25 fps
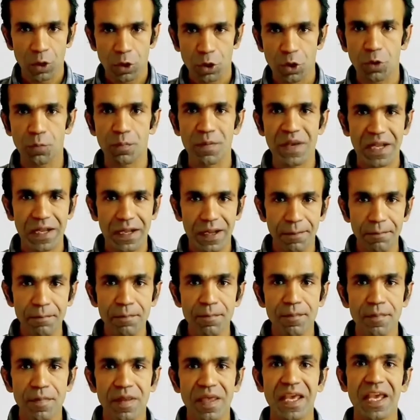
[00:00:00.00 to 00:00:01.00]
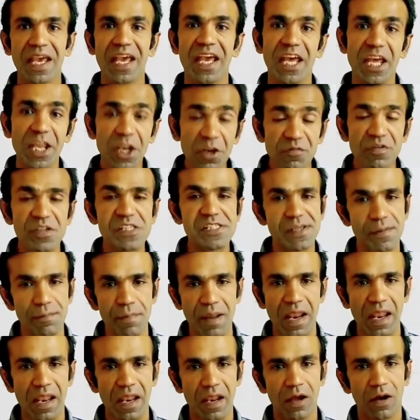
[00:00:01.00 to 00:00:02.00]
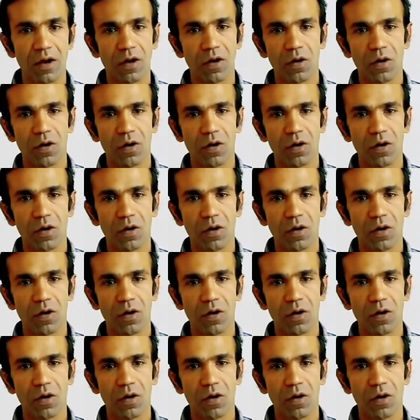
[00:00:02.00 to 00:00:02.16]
to become invisible.